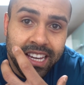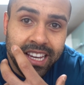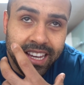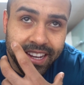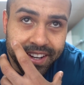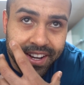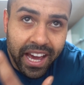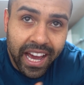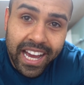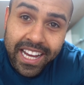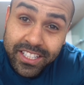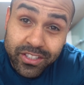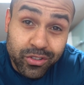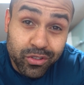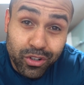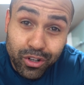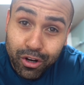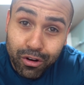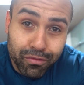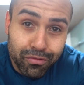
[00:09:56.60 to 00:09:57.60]
enhance
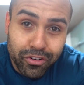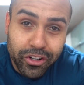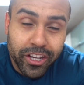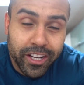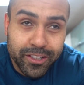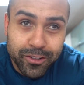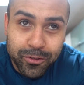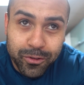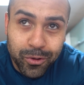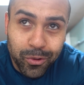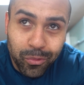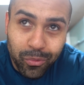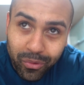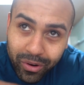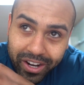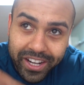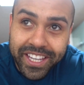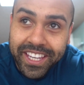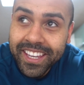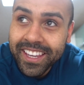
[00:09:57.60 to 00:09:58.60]
recovery. I don't know
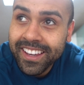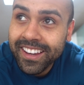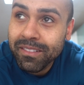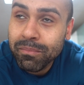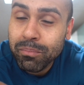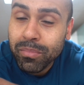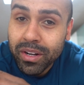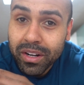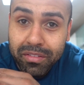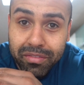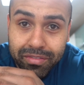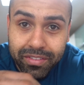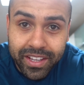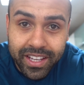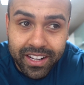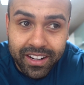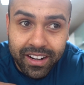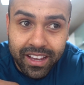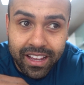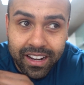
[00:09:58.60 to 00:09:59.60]
why, but I
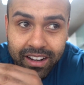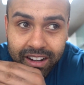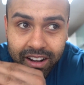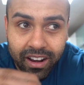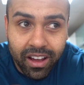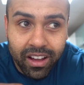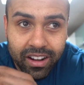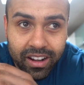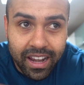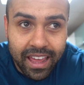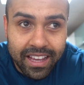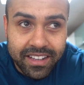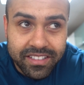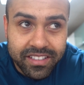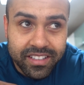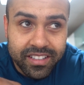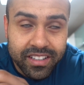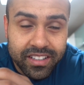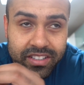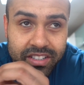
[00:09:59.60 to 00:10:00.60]
feel a lot
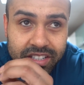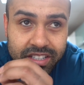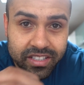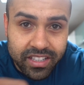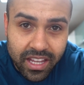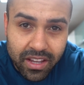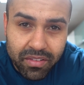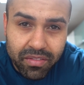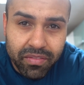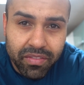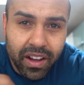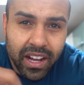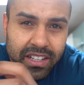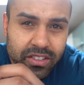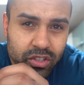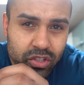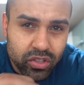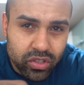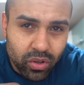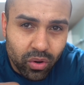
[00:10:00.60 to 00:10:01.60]
less stiff and
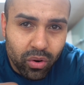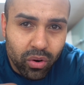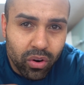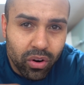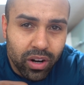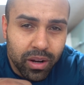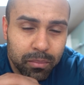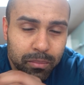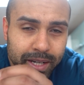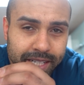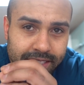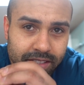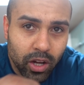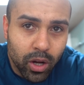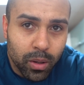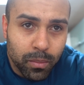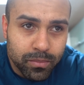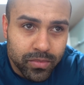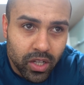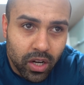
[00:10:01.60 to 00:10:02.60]
sore and my
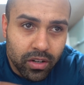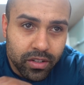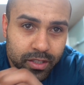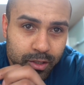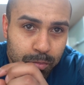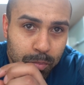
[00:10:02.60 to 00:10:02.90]
DOMs aren't as